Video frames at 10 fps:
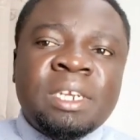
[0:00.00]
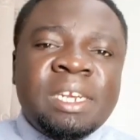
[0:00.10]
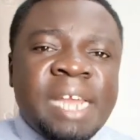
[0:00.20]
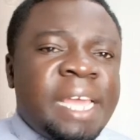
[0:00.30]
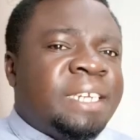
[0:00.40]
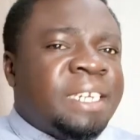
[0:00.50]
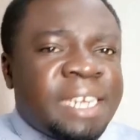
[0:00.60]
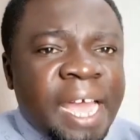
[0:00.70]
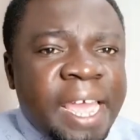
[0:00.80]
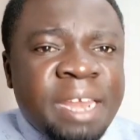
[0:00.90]

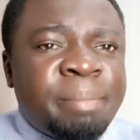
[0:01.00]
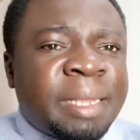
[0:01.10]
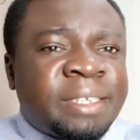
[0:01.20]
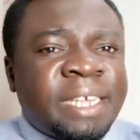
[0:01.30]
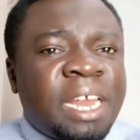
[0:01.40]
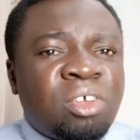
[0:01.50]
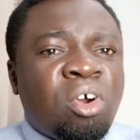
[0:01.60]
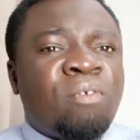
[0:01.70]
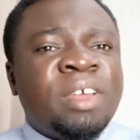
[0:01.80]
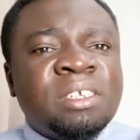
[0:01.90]
ninety-nine percent
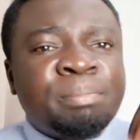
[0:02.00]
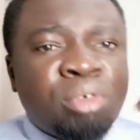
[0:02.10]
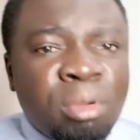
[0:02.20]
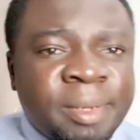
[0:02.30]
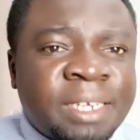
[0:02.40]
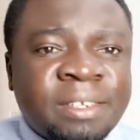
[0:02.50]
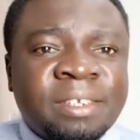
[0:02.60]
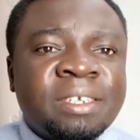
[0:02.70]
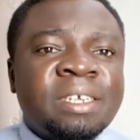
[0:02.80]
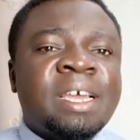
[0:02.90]
of his
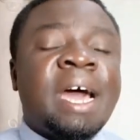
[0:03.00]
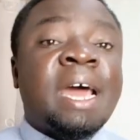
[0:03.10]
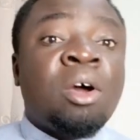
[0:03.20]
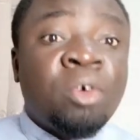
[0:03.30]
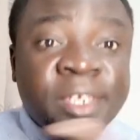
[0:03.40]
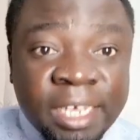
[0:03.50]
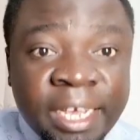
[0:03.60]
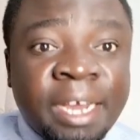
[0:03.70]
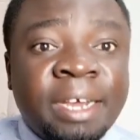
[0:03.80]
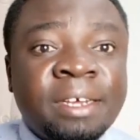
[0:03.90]
promises are hot
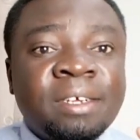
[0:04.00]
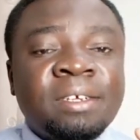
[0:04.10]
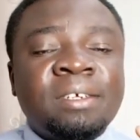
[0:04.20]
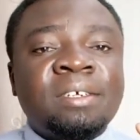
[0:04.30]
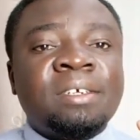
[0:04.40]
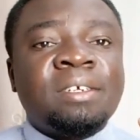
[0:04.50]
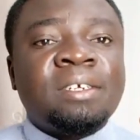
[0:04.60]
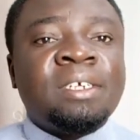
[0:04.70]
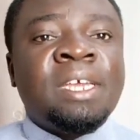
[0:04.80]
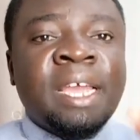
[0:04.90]
air.
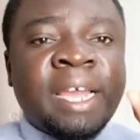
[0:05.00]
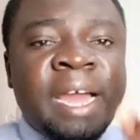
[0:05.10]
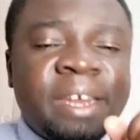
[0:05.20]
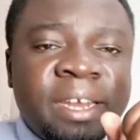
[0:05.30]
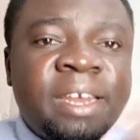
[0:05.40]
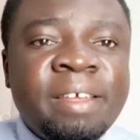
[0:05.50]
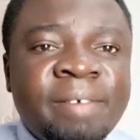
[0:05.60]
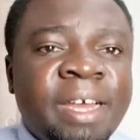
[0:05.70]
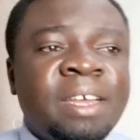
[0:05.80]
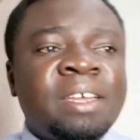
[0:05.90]
He can't
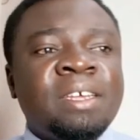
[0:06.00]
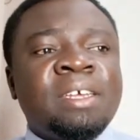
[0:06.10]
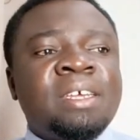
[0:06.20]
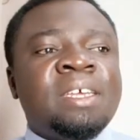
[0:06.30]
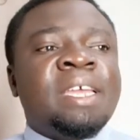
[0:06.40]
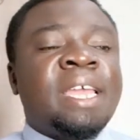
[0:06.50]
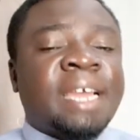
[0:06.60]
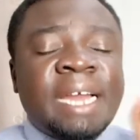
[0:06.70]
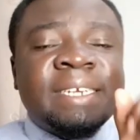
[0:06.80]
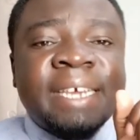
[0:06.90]
deliver. He
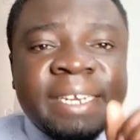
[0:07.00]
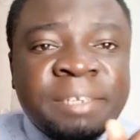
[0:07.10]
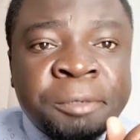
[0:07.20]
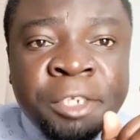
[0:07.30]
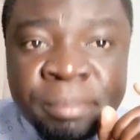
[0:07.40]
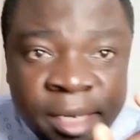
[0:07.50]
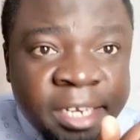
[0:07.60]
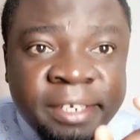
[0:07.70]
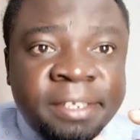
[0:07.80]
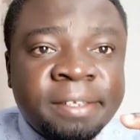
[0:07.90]
can't take
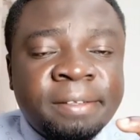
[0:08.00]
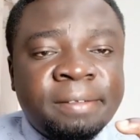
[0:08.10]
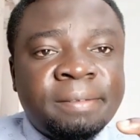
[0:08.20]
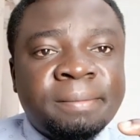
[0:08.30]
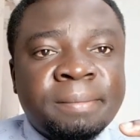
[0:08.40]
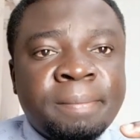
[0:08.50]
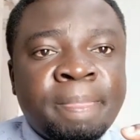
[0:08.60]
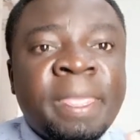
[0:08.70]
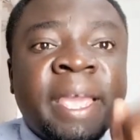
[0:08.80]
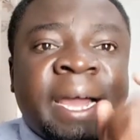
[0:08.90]
responsibility.
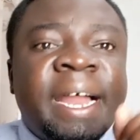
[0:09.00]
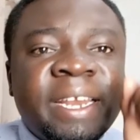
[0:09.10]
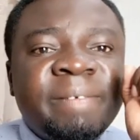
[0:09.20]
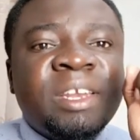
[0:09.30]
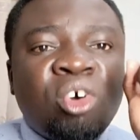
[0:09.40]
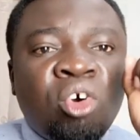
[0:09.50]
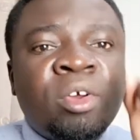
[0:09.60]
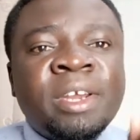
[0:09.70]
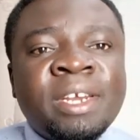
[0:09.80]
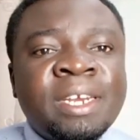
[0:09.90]
He can't even
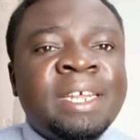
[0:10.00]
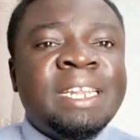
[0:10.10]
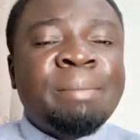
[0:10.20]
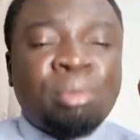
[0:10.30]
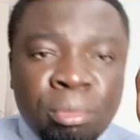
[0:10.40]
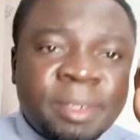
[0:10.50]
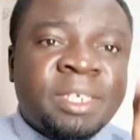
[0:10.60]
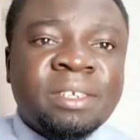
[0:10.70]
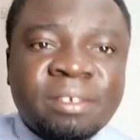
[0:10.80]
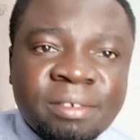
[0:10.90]
own the
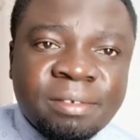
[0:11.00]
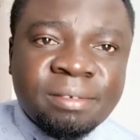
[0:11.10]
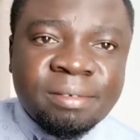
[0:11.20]
promises.